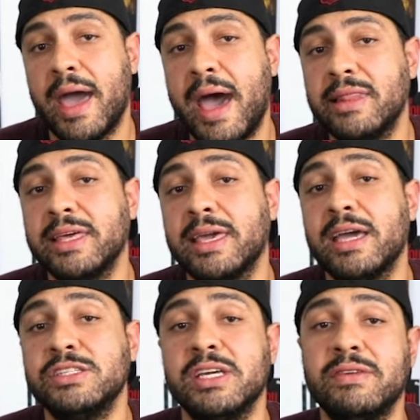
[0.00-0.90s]
ADLINK
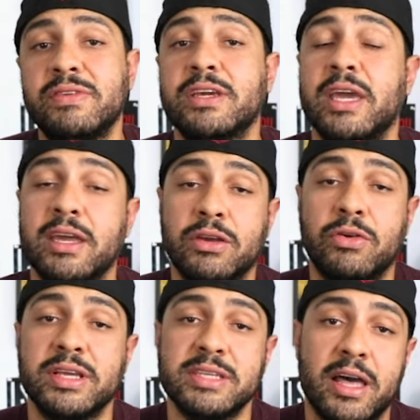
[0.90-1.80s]
Edge even
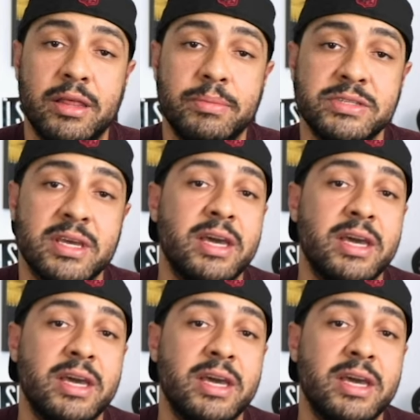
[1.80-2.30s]
integrates elements